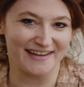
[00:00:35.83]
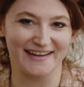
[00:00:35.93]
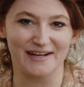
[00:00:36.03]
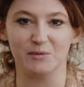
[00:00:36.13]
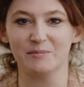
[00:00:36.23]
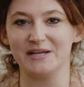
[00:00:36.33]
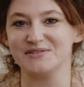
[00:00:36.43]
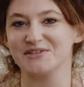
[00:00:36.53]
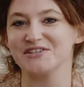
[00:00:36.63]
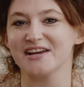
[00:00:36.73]
and I'm a
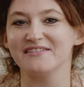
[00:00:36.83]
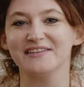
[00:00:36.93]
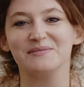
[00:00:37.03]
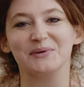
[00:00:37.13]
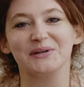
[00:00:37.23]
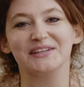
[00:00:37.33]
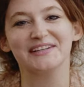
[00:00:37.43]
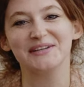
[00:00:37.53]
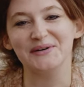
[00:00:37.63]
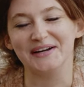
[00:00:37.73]
pastry chef in Brooklyn,
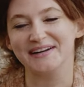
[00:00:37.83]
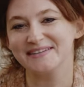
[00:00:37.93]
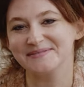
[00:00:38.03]
New York.